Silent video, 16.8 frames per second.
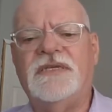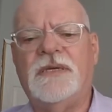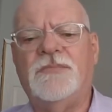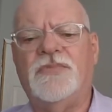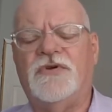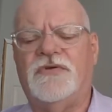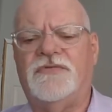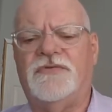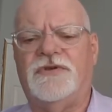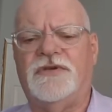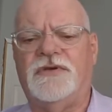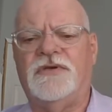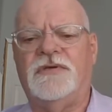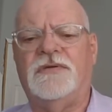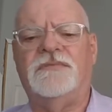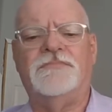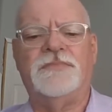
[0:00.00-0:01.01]
number of
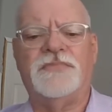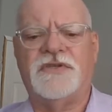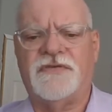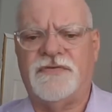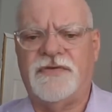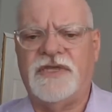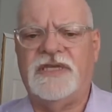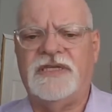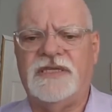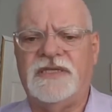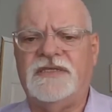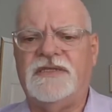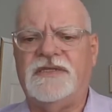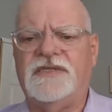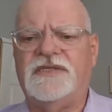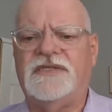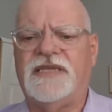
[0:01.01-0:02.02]
terms fit
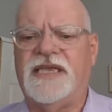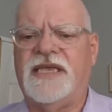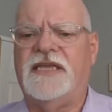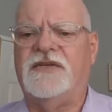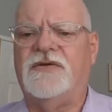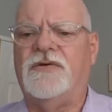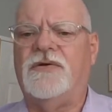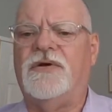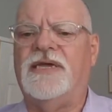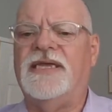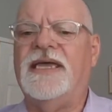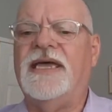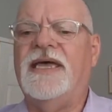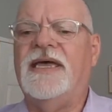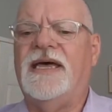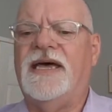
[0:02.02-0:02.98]
into this category